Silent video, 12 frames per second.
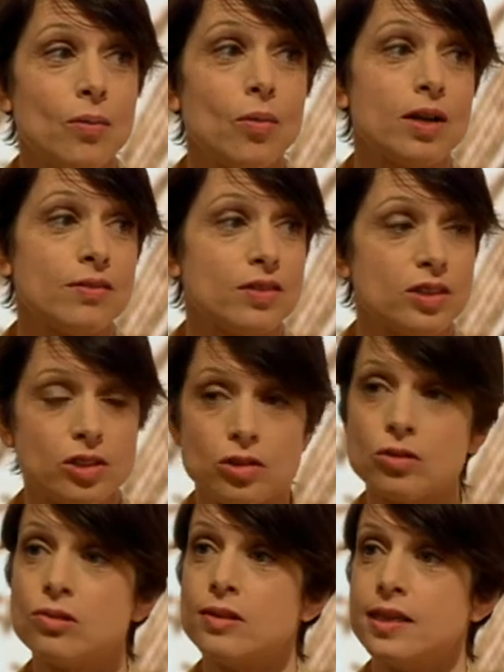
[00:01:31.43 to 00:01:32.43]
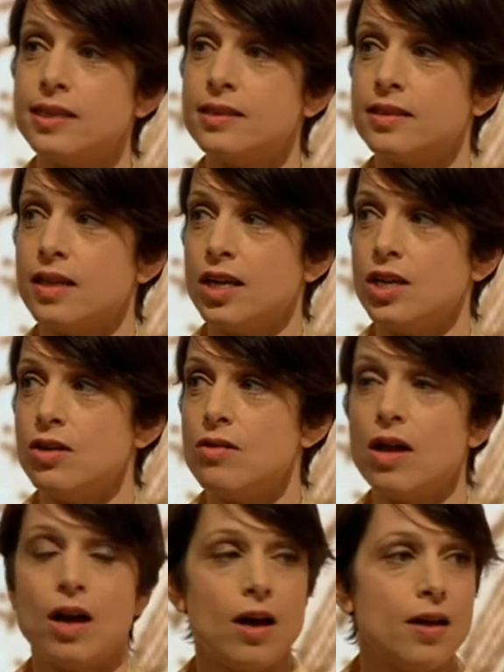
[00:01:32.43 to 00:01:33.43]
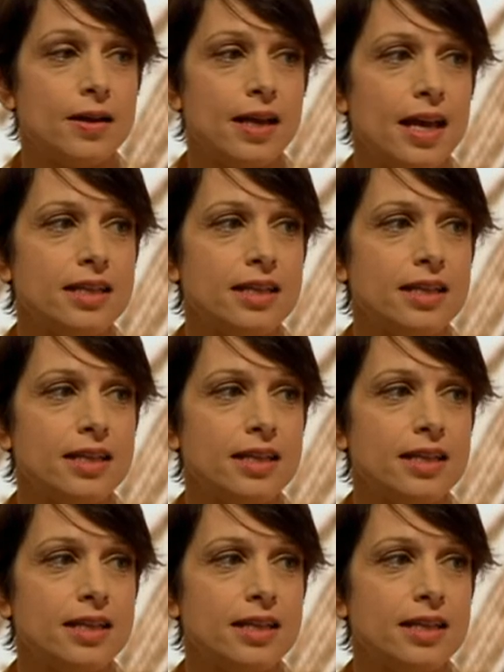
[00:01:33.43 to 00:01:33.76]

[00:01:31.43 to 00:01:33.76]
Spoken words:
one of the stories that you learn